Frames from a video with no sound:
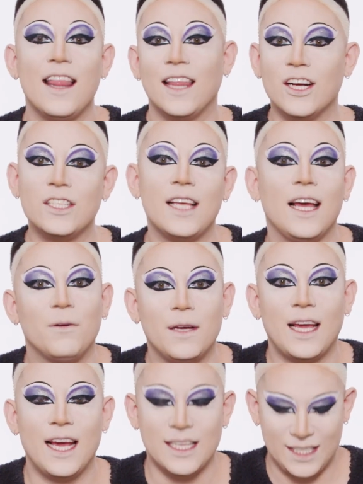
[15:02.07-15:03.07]
They're saying
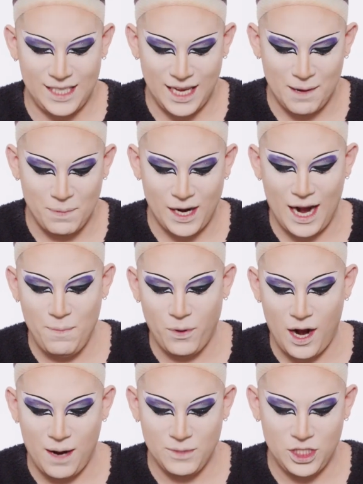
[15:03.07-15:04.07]
we can't see it, but I
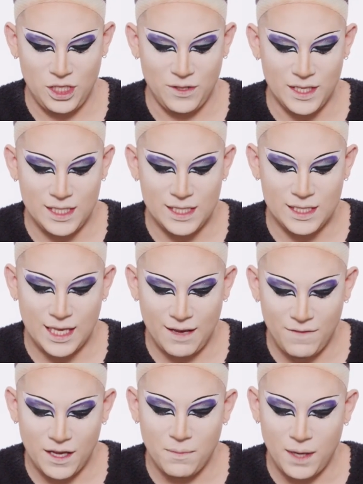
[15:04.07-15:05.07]
promise you, this is
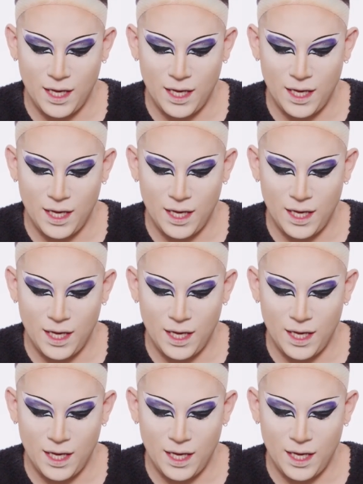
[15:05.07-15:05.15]
giving